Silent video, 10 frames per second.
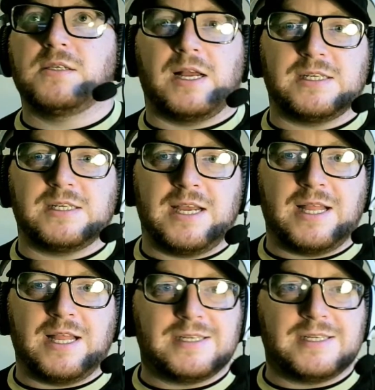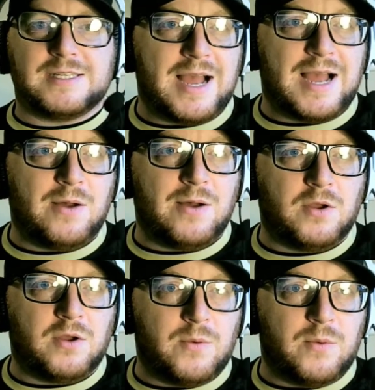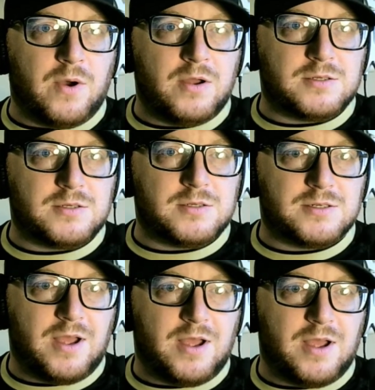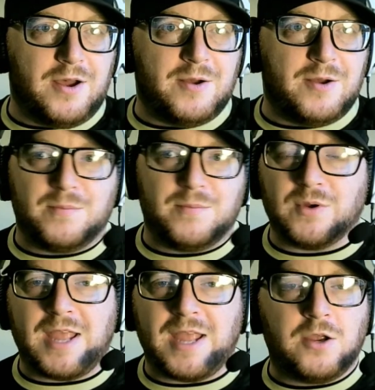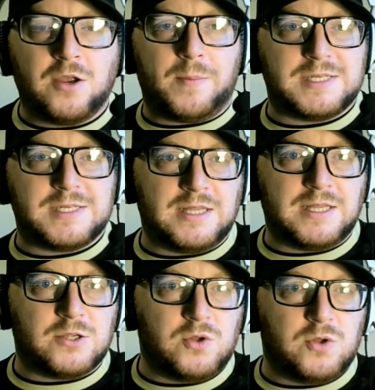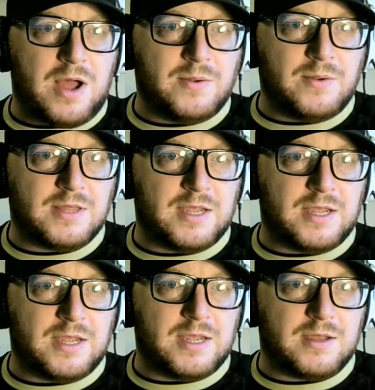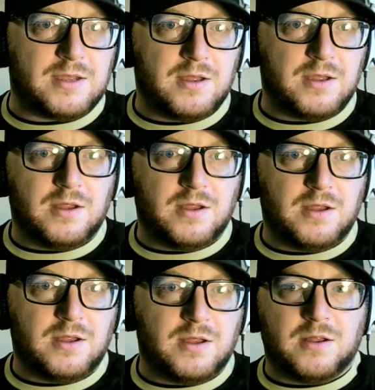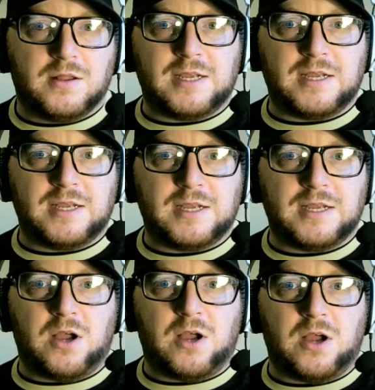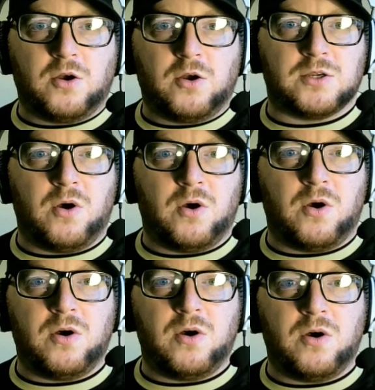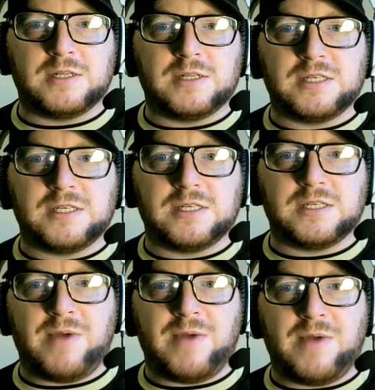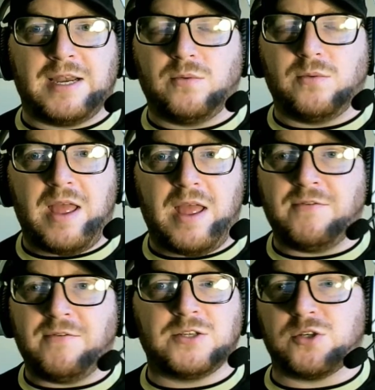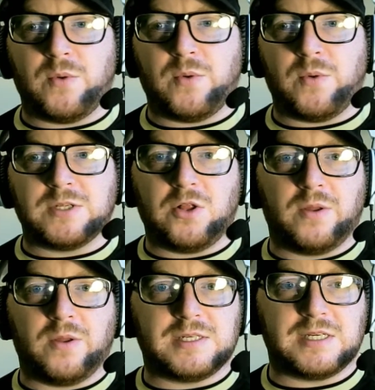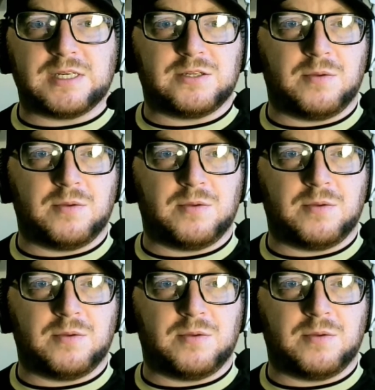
let's see how long it works. But get your comments in. Let us know how you think things are going to go. As I say, right now, everything's just going slow on this system.